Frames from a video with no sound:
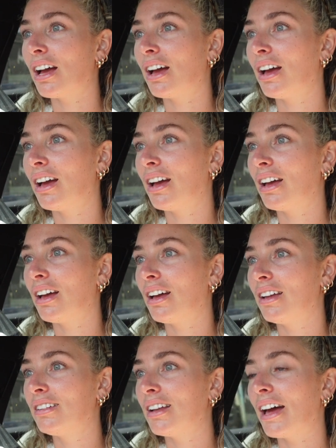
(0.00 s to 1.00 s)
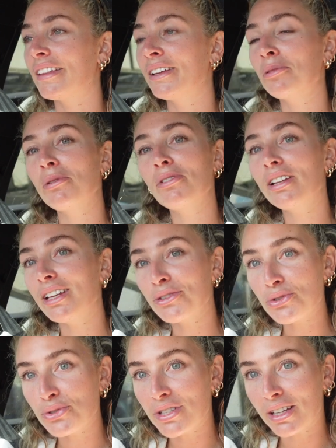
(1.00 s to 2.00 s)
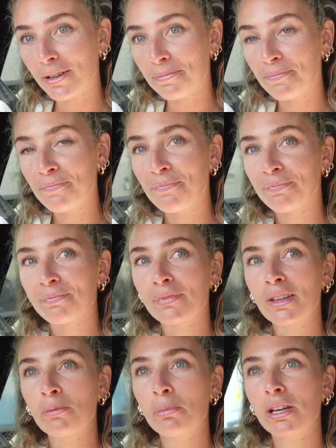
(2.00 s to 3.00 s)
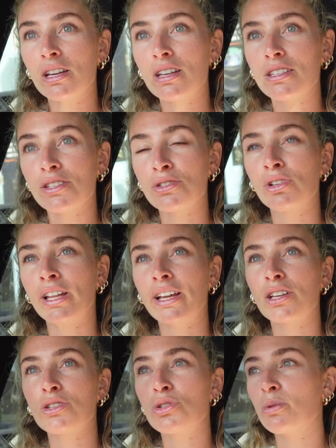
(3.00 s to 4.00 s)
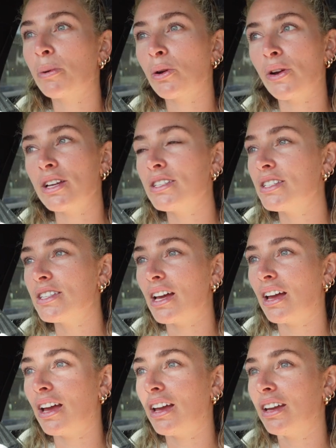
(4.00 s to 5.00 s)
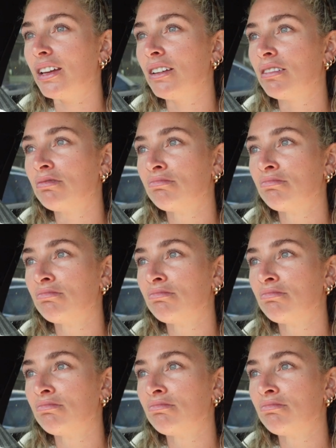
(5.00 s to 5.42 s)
And I think it'll be really interesting because it's not like a super crazy day.